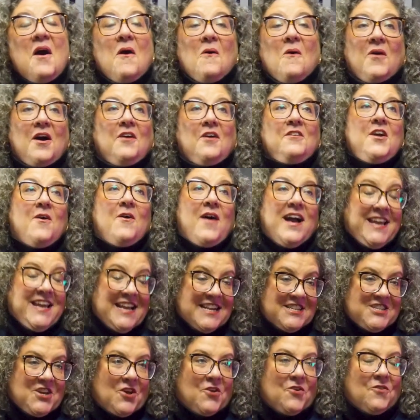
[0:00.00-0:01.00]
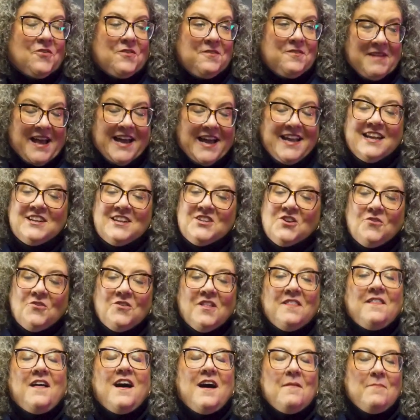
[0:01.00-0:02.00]
well, no, I get told I get told
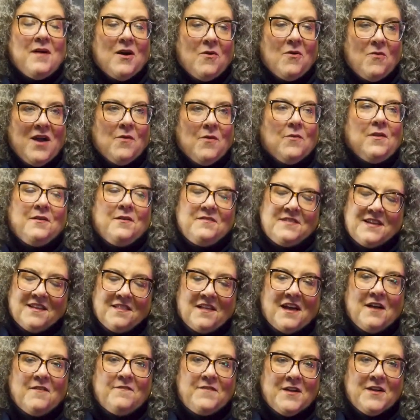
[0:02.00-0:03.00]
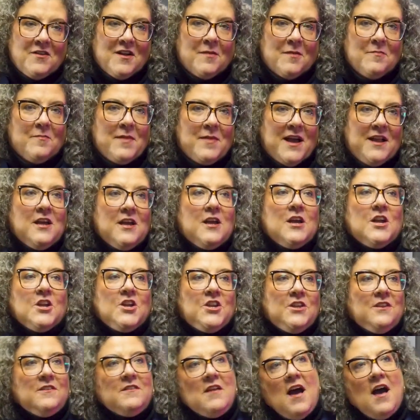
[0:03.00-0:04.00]
a lot by white. Well, I don't say a lot, a fair number, but
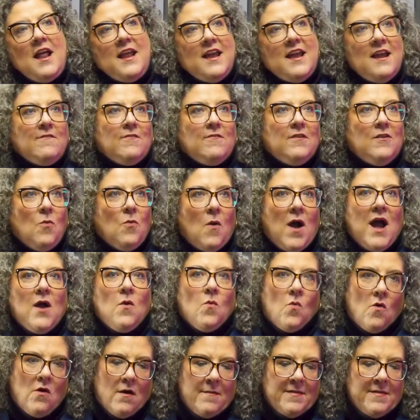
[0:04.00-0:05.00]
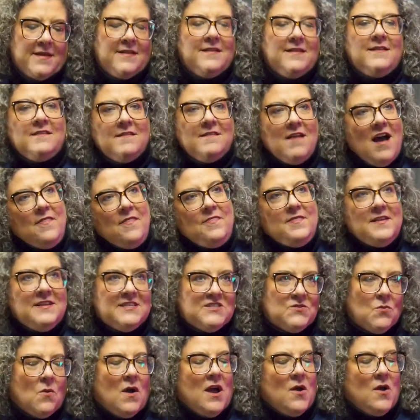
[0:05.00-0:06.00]
not every white woman, not yeah.
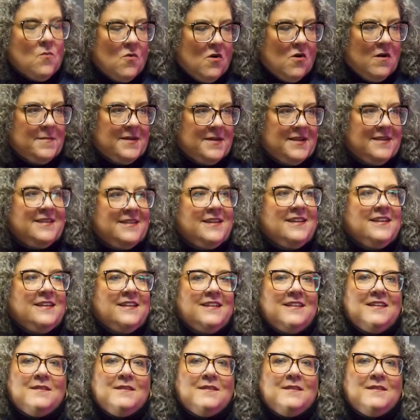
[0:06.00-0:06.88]
this white woman. Yeah.